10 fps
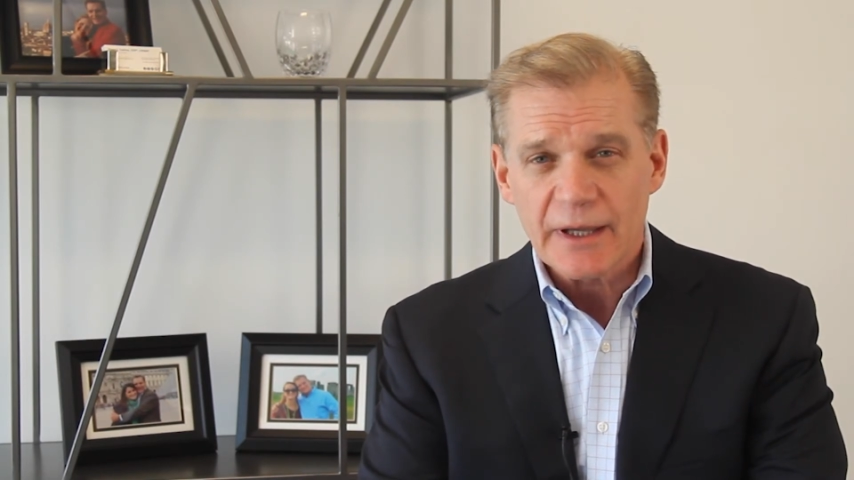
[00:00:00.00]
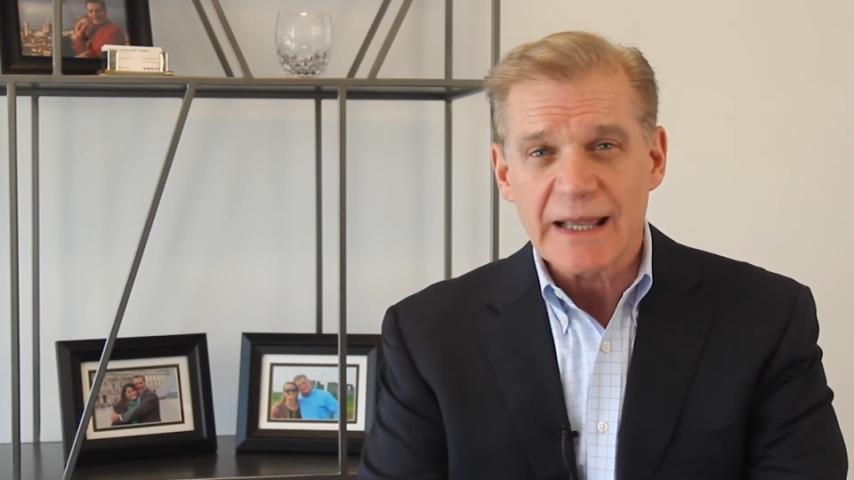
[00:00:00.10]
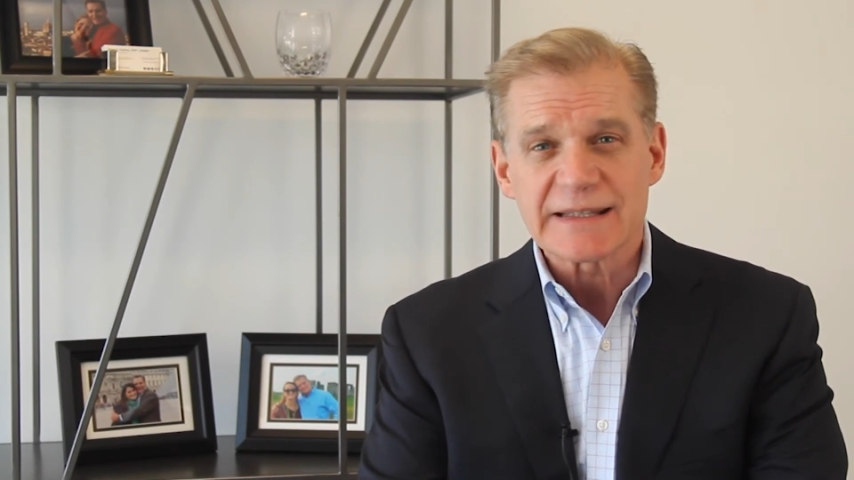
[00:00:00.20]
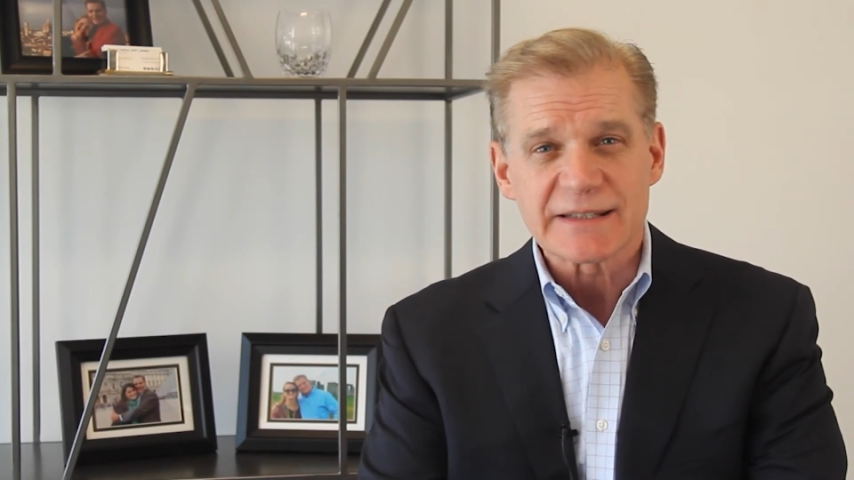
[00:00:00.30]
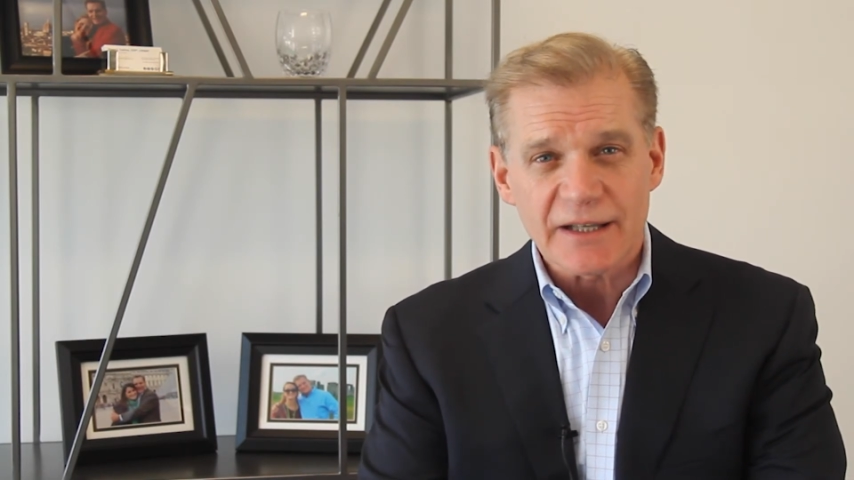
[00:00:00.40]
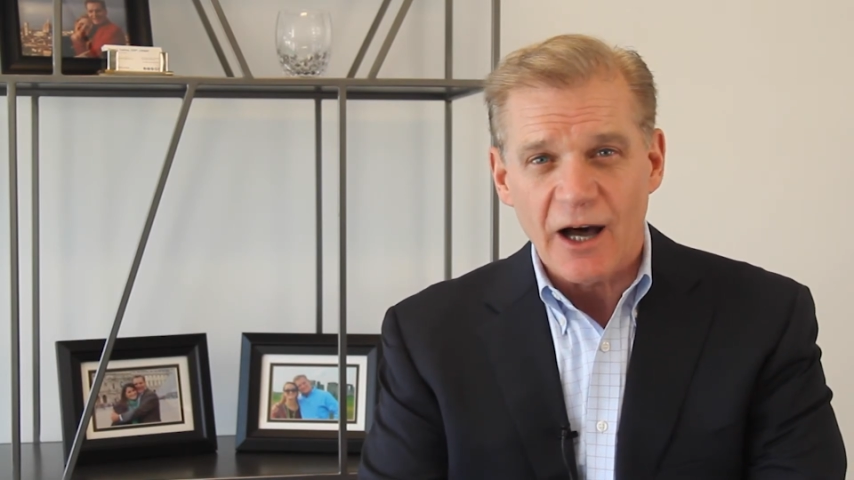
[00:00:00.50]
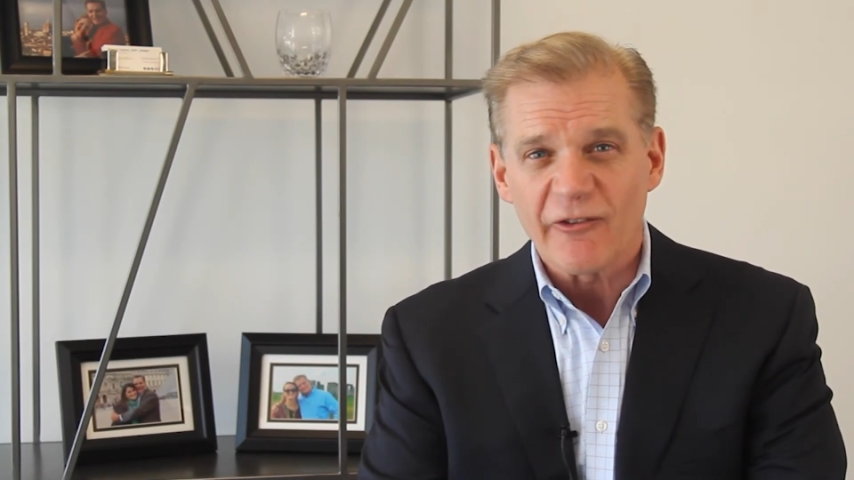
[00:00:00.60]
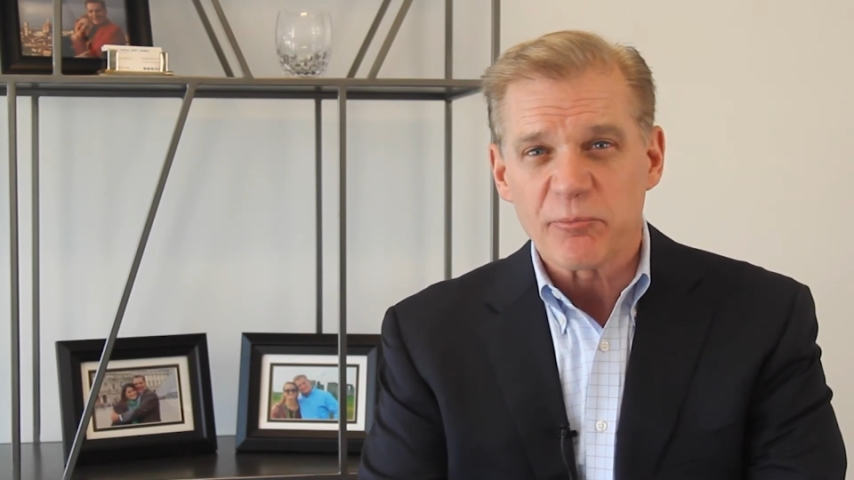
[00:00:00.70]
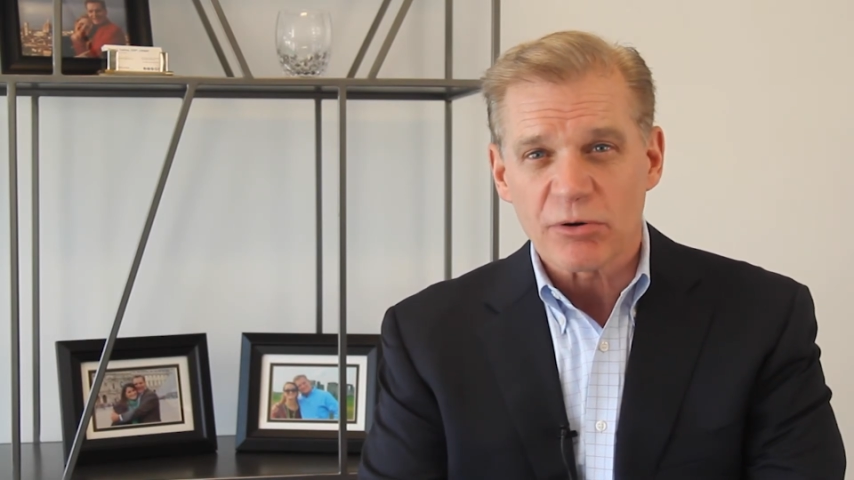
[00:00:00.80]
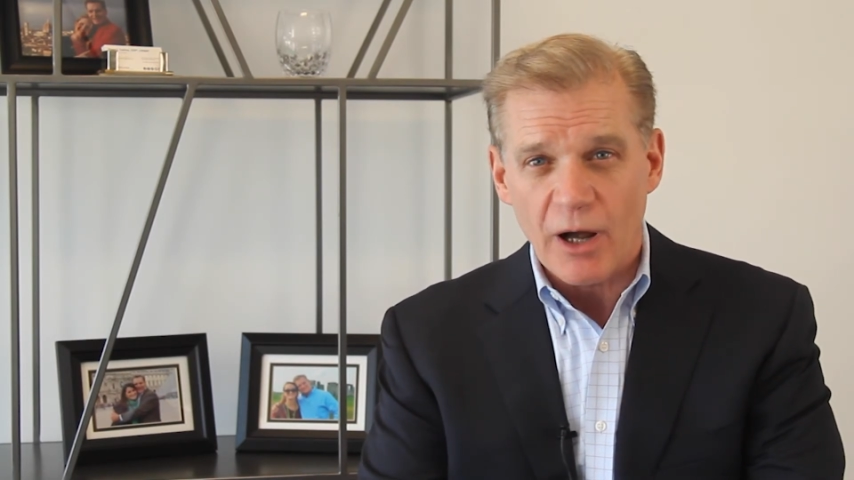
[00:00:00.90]
and
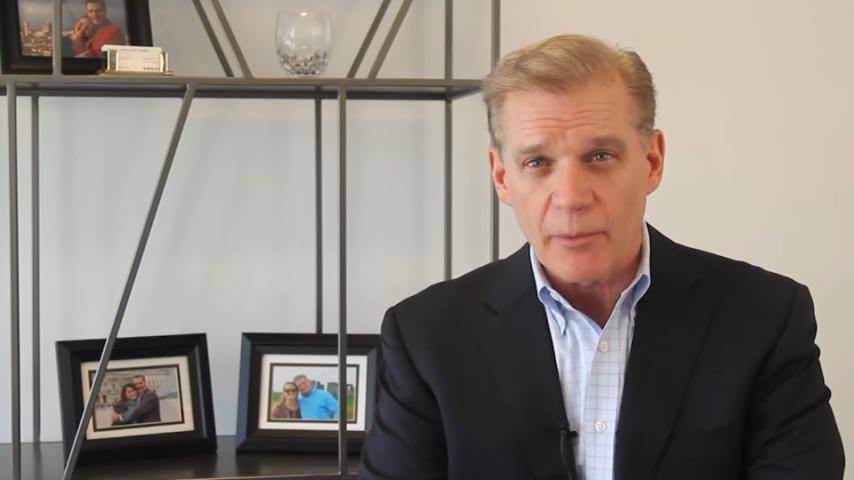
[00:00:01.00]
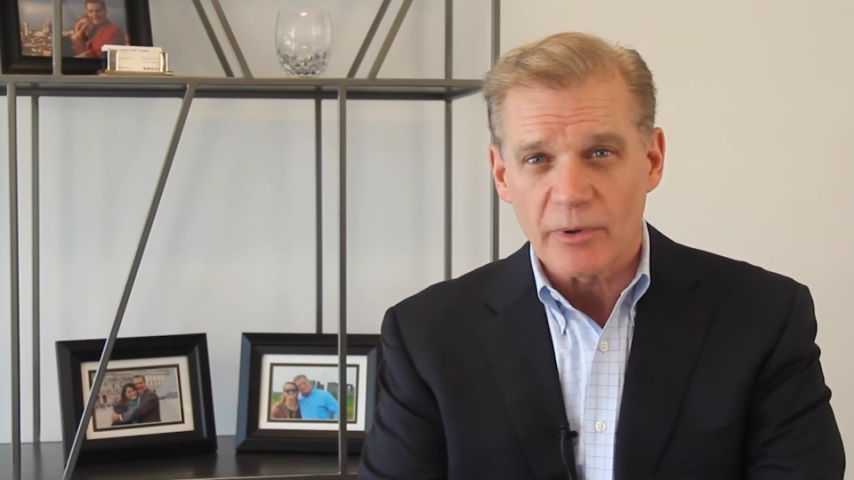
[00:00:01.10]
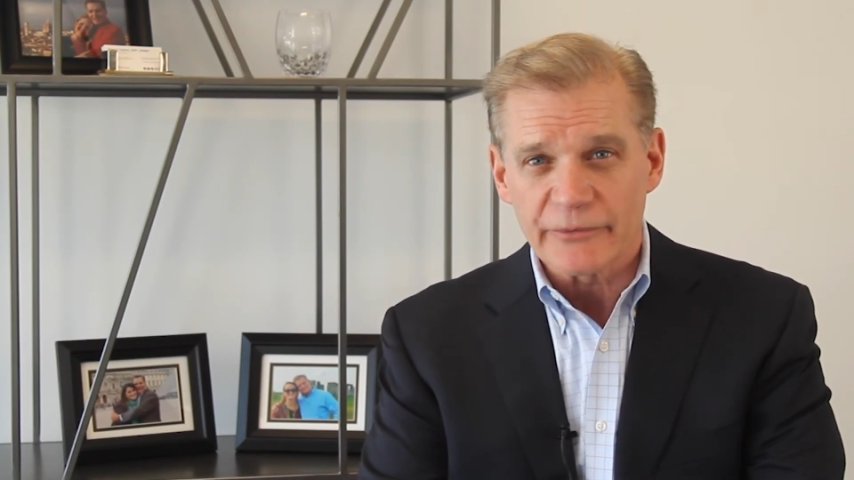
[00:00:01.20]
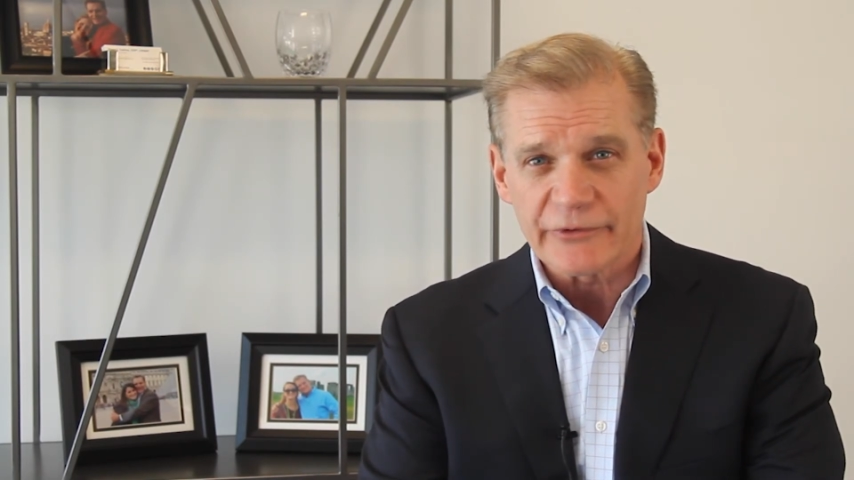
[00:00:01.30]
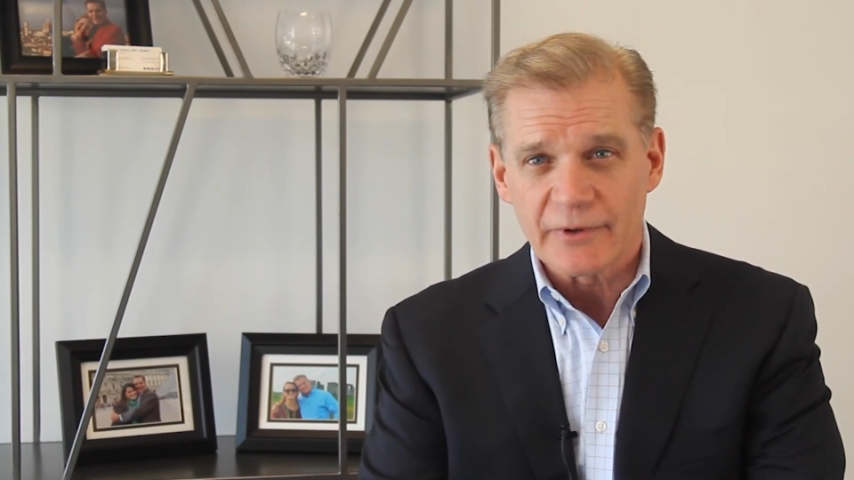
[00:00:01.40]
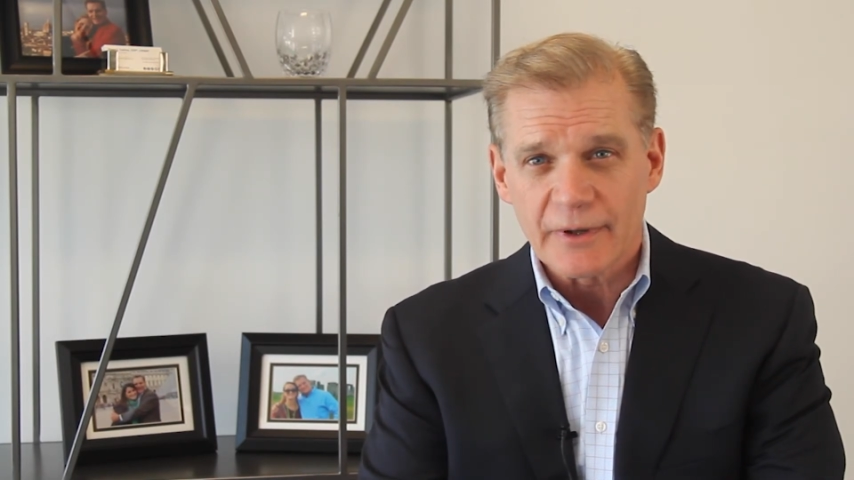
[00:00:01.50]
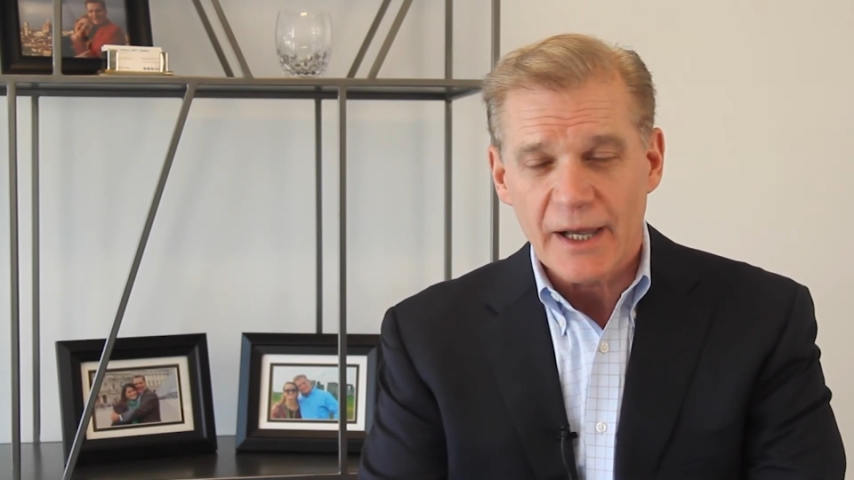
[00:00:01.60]
solve problems.